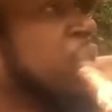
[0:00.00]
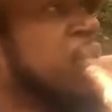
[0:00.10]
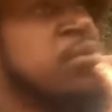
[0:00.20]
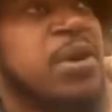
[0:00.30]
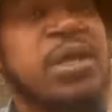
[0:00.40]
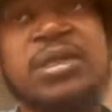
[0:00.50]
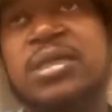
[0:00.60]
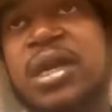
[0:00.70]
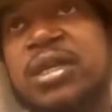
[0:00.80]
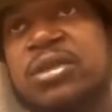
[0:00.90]
everybody
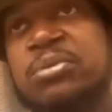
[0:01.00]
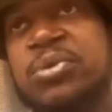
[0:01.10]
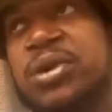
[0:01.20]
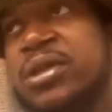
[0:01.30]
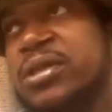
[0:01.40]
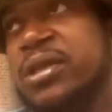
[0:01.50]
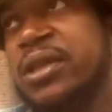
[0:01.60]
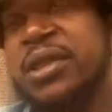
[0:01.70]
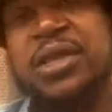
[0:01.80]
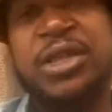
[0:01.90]
is not as important as
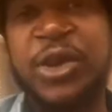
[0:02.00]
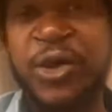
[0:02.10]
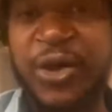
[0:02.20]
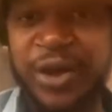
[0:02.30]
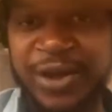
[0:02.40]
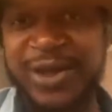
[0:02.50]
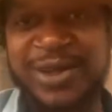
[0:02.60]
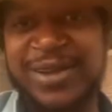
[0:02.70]
they think they are,